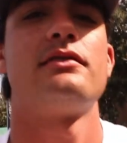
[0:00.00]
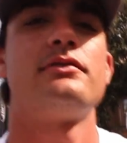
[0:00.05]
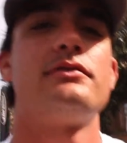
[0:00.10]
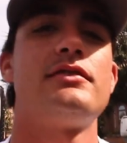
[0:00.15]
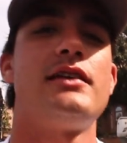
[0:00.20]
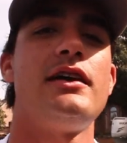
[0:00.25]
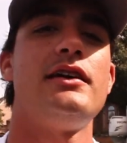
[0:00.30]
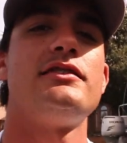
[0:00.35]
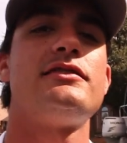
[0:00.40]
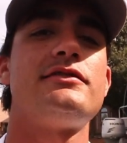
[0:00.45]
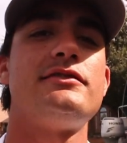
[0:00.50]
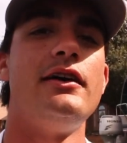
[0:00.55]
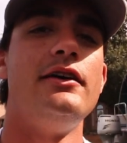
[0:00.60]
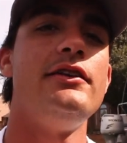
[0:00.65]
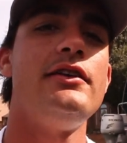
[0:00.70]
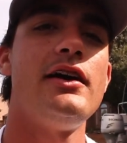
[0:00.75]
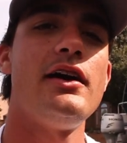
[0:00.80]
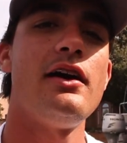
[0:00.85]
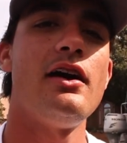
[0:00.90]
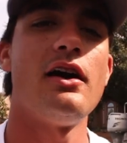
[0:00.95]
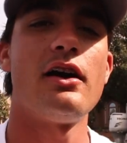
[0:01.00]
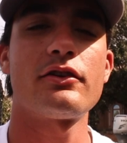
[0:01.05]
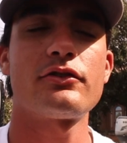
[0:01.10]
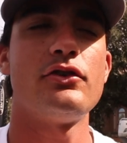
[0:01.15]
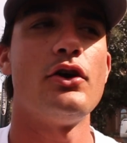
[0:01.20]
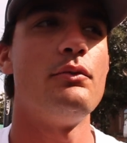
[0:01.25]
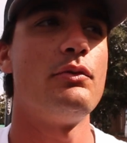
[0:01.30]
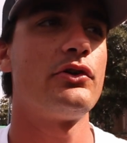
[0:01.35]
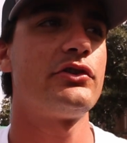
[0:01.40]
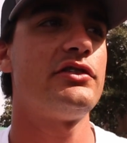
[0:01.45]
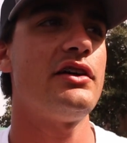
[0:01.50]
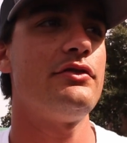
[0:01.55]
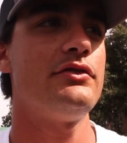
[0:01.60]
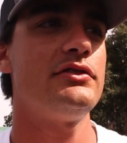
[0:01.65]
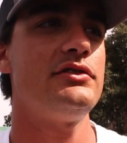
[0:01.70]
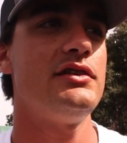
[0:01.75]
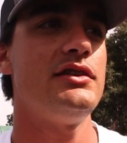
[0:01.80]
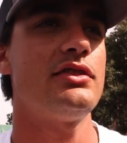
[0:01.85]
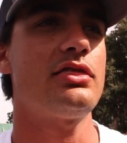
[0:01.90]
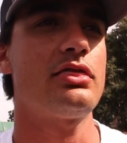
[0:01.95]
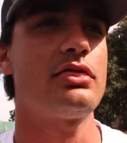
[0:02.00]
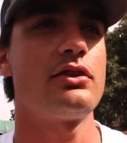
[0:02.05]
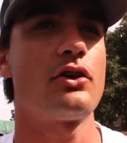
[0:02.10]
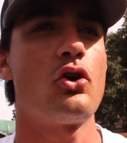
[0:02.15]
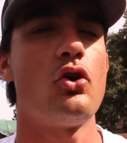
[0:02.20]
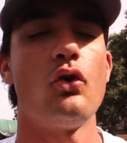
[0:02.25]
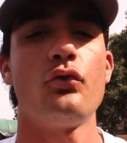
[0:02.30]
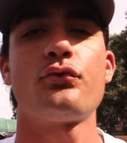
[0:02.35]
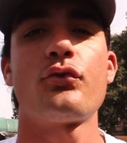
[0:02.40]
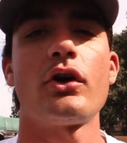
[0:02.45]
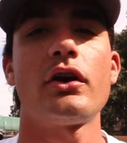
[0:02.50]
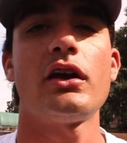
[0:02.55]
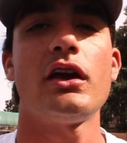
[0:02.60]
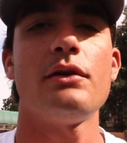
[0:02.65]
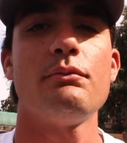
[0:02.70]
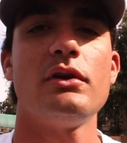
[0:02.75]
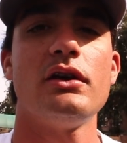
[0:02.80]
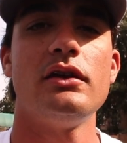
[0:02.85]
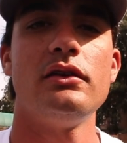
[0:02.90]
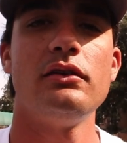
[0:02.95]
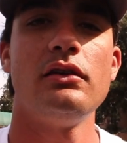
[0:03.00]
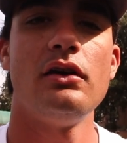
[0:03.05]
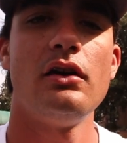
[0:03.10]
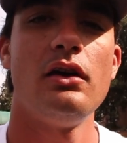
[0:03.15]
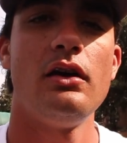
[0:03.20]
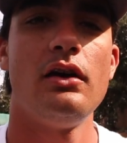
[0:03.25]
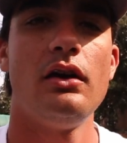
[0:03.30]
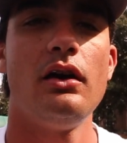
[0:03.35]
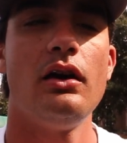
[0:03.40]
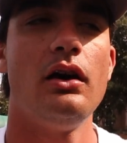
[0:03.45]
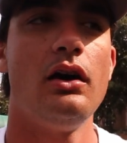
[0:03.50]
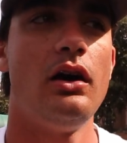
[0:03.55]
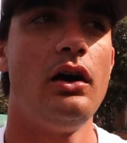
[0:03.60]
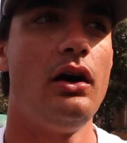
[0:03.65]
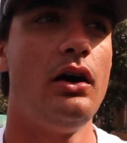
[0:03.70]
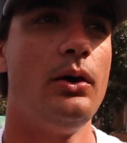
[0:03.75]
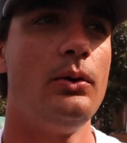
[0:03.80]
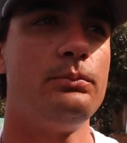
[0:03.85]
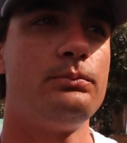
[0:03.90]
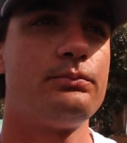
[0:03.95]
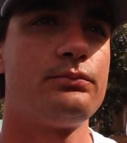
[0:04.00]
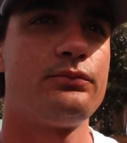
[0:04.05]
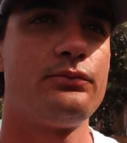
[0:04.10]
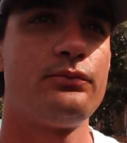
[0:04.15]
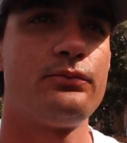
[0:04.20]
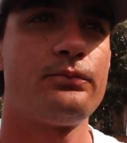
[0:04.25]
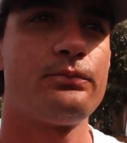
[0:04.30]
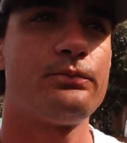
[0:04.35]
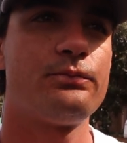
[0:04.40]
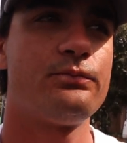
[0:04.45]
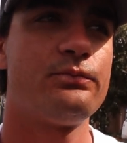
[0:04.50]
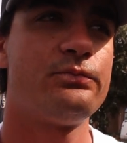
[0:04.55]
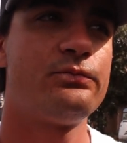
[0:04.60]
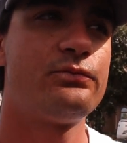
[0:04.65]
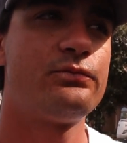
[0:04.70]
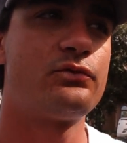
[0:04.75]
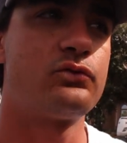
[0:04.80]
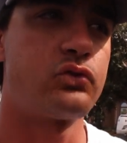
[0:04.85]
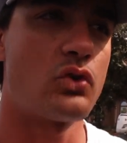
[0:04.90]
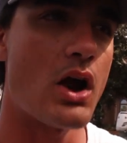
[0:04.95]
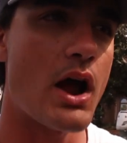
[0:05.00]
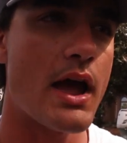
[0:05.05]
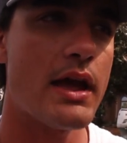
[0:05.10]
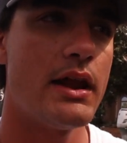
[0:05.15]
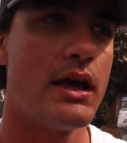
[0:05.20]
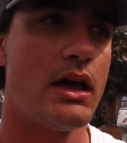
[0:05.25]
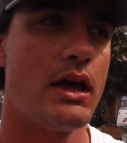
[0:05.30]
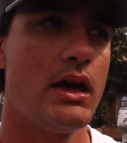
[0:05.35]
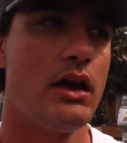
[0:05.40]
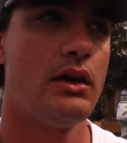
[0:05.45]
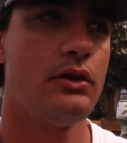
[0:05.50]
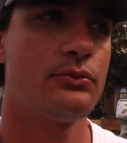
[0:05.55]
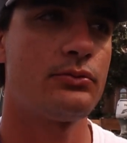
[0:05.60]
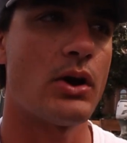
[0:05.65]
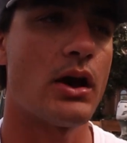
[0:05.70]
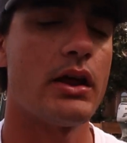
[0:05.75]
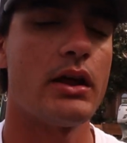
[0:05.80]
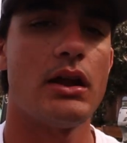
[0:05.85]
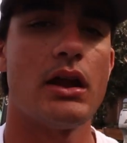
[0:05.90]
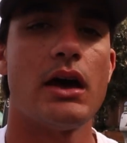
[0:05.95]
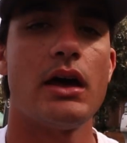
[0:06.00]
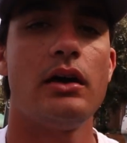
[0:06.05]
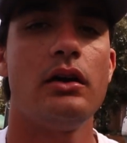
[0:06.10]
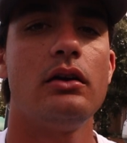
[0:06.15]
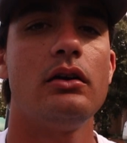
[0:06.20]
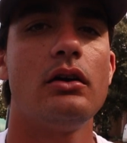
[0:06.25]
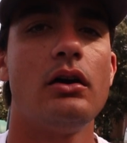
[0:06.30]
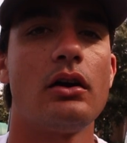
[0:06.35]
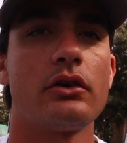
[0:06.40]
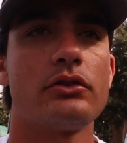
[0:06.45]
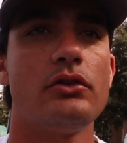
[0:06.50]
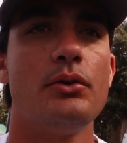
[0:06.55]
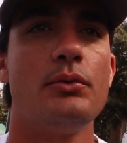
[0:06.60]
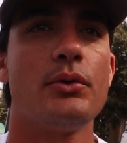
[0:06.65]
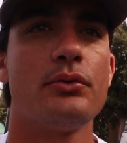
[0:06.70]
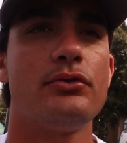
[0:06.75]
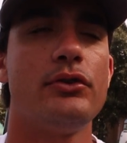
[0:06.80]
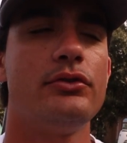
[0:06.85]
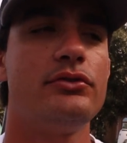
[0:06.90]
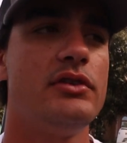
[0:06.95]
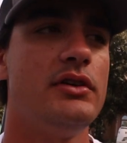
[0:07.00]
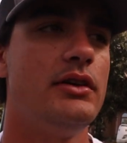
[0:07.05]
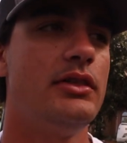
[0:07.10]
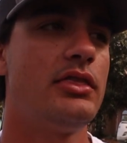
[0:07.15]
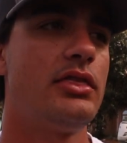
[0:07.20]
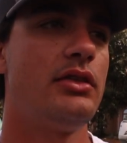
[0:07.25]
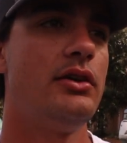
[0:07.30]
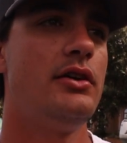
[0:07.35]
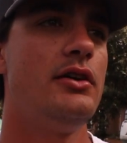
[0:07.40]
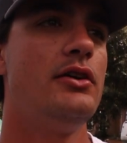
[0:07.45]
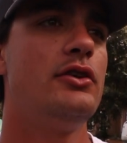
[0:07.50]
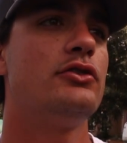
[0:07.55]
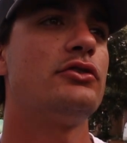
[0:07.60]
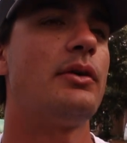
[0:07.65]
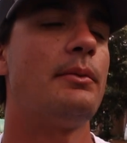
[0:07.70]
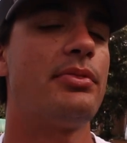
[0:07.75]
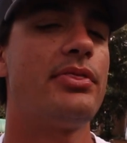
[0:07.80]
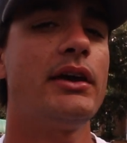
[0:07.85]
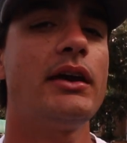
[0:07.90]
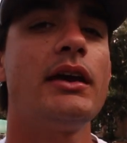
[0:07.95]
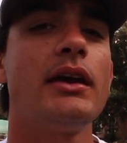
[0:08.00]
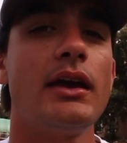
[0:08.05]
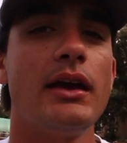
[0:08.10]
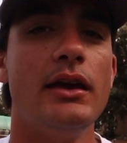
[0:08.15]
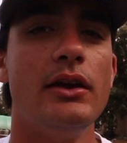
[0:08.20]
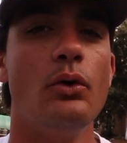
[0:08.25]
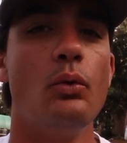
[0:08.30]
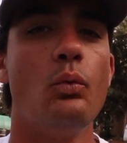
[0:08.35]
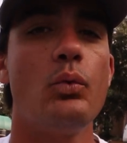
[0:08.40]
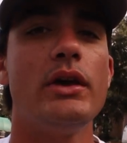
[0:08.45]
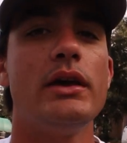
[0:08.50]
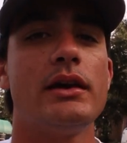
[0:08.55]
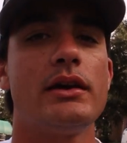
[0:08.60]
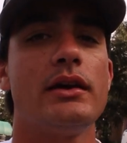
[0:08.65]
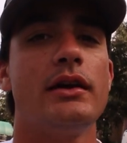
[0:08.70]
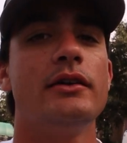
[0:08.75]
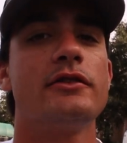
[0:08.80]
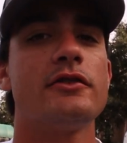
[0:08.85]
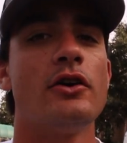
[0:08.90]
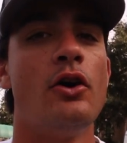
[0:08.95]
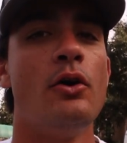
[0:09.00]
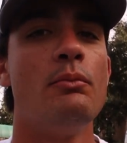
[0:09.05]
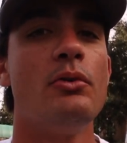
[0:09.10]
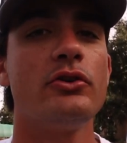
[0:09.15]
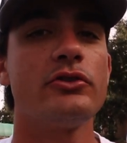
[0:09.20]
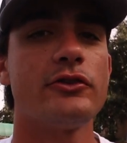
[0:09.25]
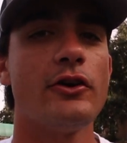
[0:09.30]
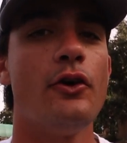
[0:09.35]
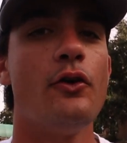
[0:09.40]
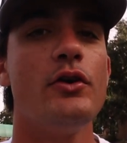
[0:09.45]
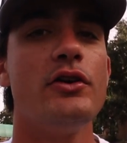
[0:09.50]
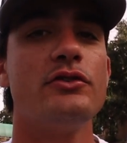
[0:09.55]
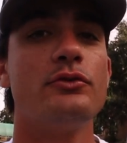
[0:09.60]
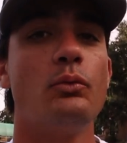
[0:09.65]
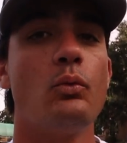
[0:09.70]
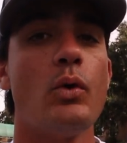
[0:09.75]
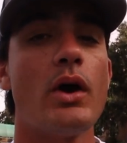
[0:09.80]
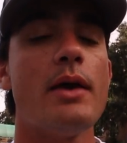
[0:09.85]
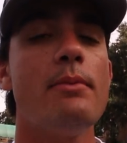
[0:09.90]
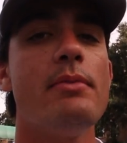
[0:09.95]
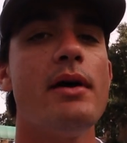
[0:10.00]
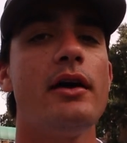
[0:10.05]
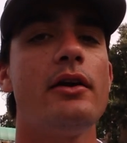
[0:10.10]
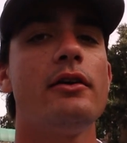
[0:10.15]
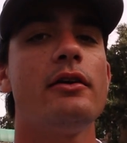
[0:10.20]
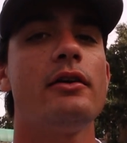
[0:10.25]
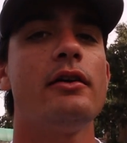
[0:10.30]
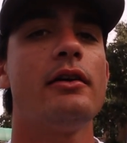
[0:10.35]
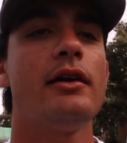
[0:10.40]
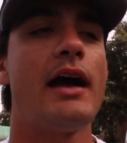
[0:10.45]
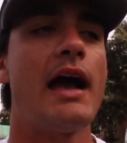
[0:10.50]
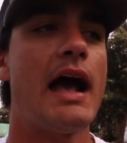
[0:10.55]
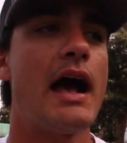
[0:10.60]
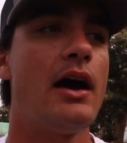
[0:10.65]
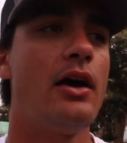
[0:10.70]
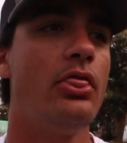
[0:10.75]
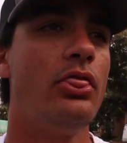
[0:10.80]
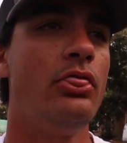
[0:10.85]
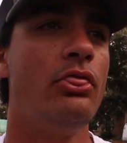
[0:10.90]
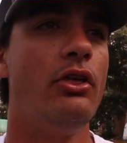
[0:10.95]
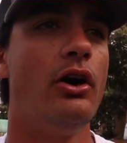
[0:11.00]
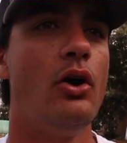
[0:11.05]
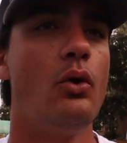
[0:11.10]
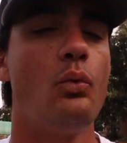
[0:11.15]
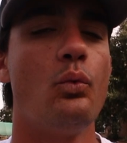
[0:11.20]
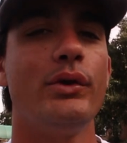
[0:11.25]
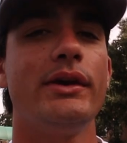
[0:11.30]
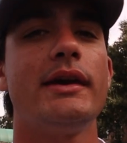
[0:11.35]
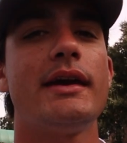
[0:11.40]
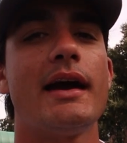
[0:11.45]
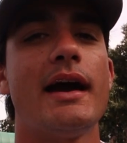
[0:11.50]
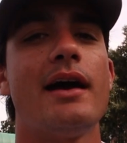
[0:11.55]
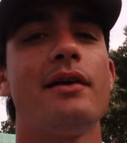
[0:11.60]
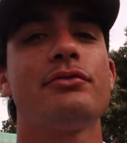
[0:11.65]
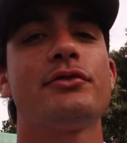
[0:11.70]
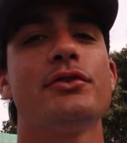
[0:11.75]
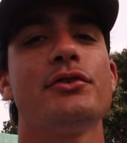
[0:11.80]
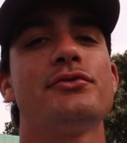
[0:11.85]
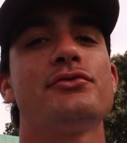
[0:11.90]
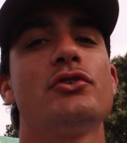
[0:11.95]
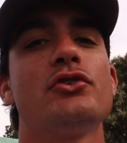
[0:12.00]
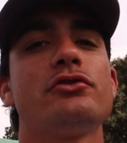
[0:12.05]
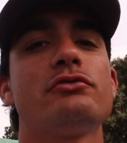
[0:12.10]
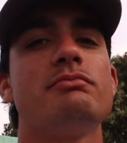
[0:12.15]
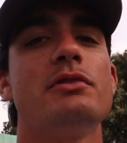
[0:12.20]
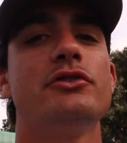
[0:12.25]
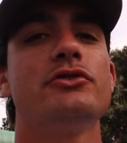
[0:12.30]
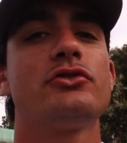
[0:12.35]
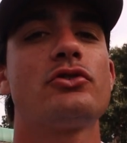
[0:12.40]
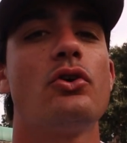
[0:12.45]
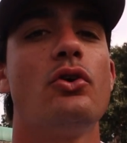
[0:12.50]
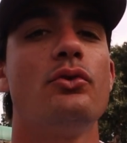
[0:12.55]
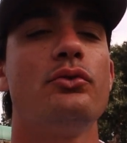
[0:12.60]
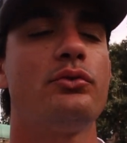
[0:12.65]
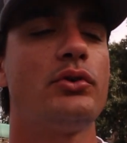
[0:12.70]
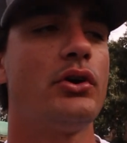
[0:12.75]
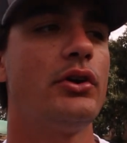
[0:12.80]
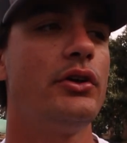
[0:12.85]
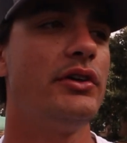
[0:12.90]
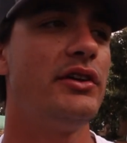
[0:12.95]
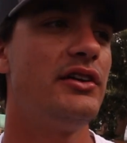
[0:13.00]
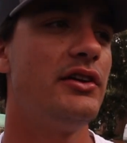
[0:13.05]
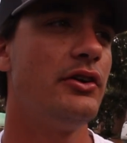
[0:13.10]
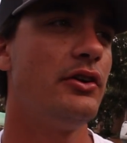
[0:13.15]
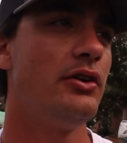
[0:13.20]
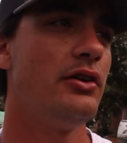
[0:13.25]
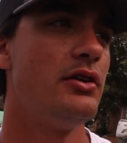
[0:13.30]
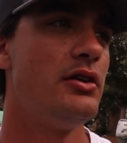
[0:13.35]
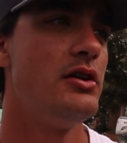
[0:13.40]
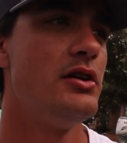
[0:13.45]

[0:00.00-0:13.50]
Today is Sunday, October 17th. The cold front came in uh, Friday, Friday night, October 15th. So I'm thinking in a week. It's almost always way better a week after the first major cold front of the year.